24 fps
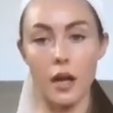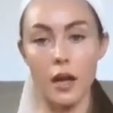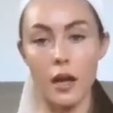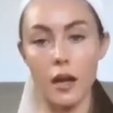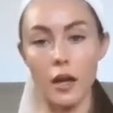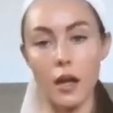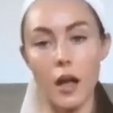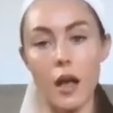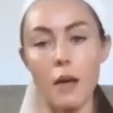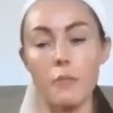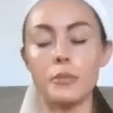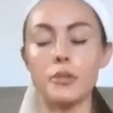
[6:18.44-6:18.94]

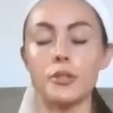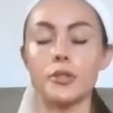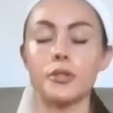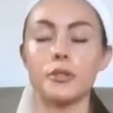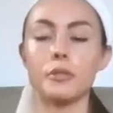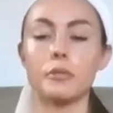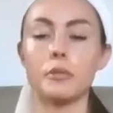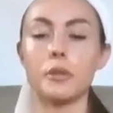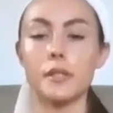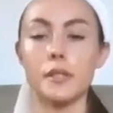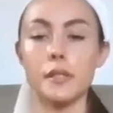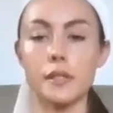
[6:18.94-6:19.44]
Come
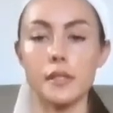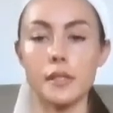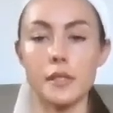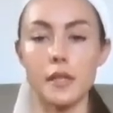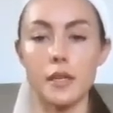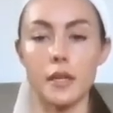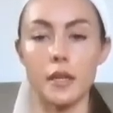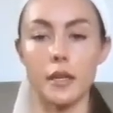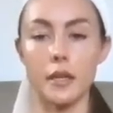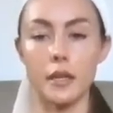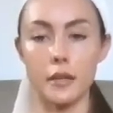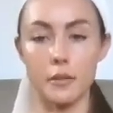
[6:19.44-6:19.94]
into a
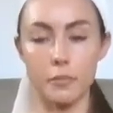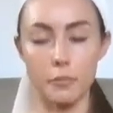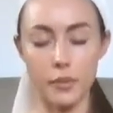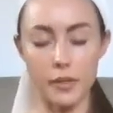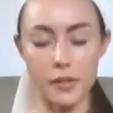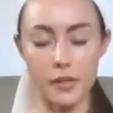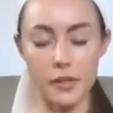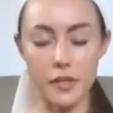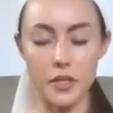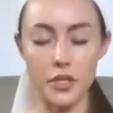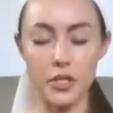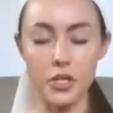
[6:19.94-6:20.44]
seated
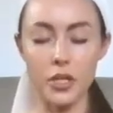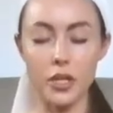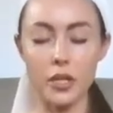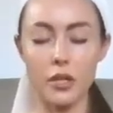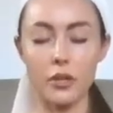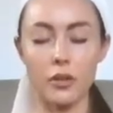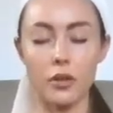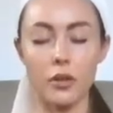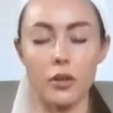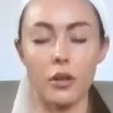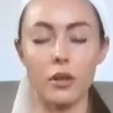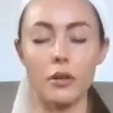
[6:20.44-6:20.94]

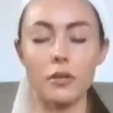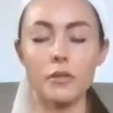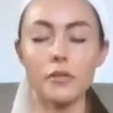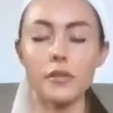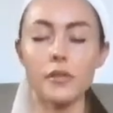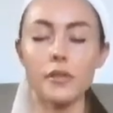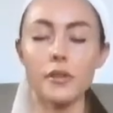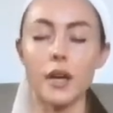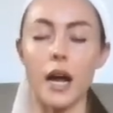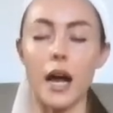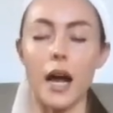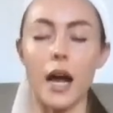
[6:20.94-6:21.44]
position. Close
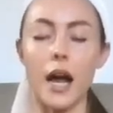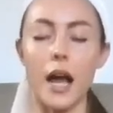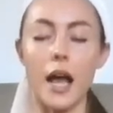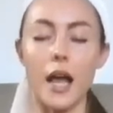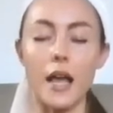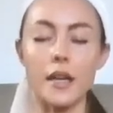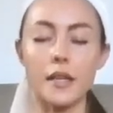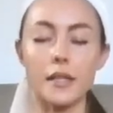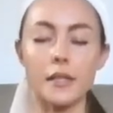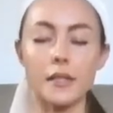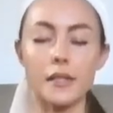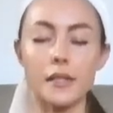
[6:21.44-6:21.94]
your
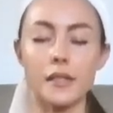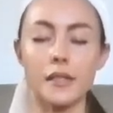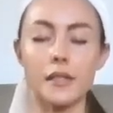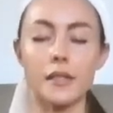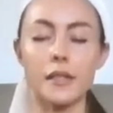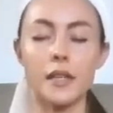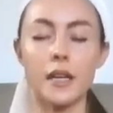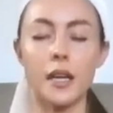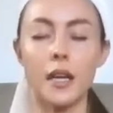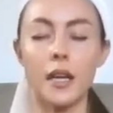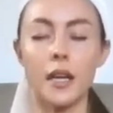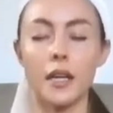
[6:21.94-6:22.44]
eyes
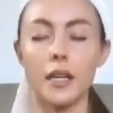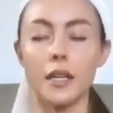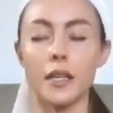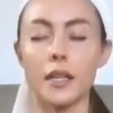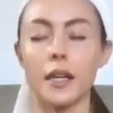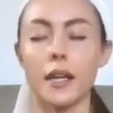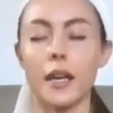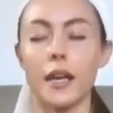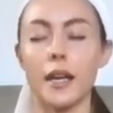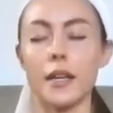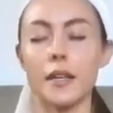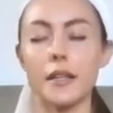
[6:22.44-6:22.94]
and
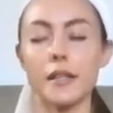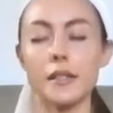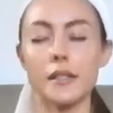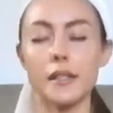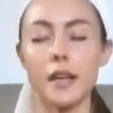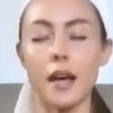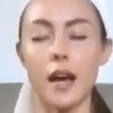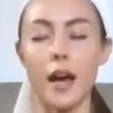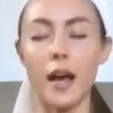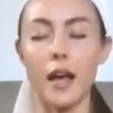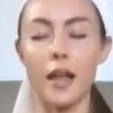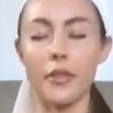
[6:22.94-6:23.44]
gaze
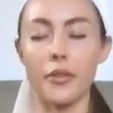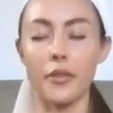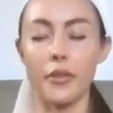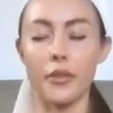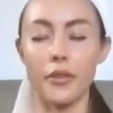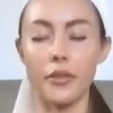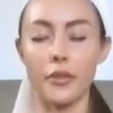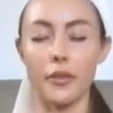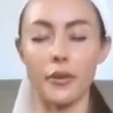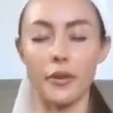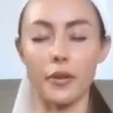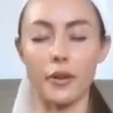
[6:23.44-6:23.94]
at the
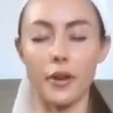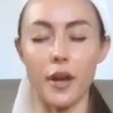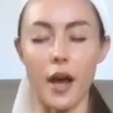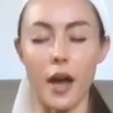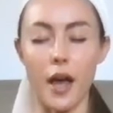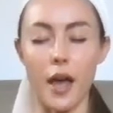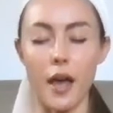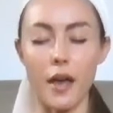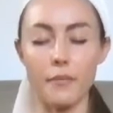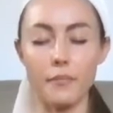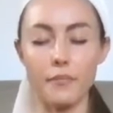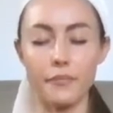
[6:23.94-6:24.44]
third
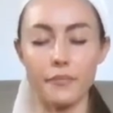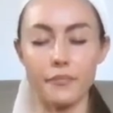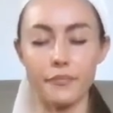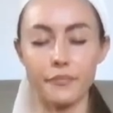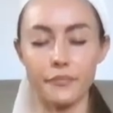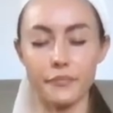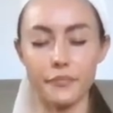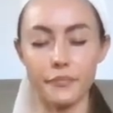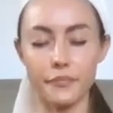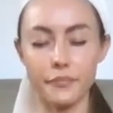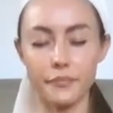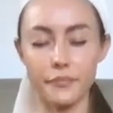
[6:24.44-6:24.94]
eye
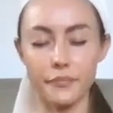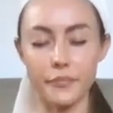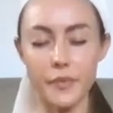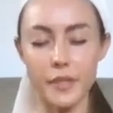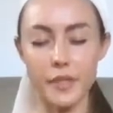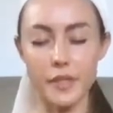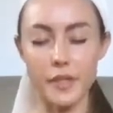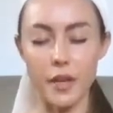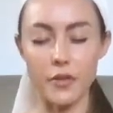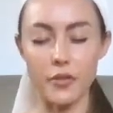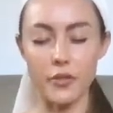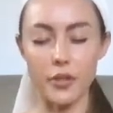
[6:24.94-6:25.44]

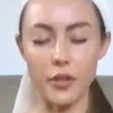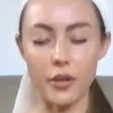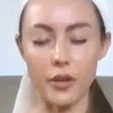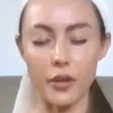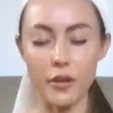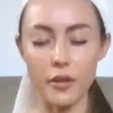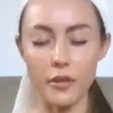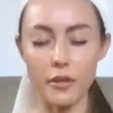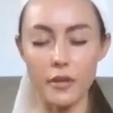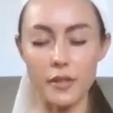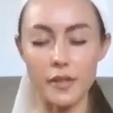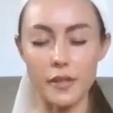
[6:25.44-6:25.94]

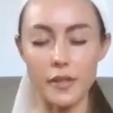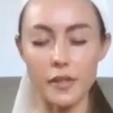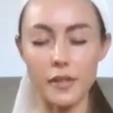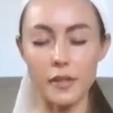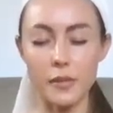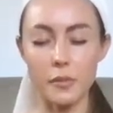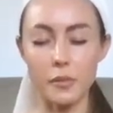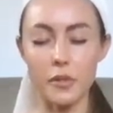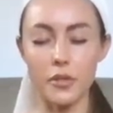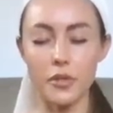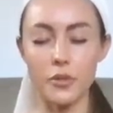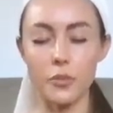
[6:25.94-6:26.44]
center. This is
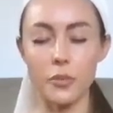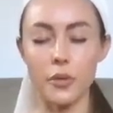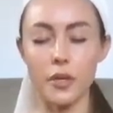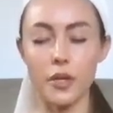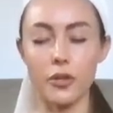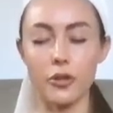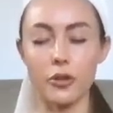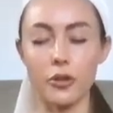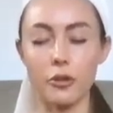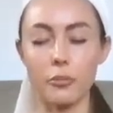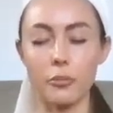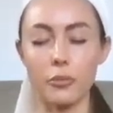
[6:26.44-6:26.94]
between
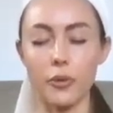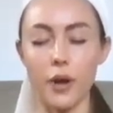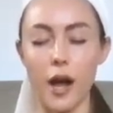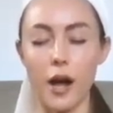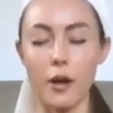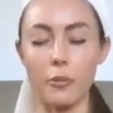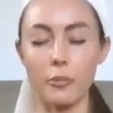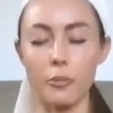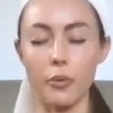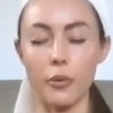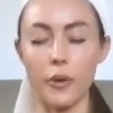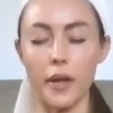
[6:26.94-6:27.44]
your brow
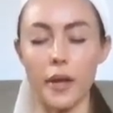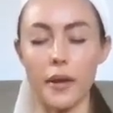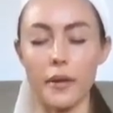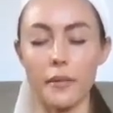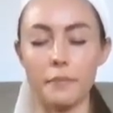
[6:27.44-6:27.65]
point.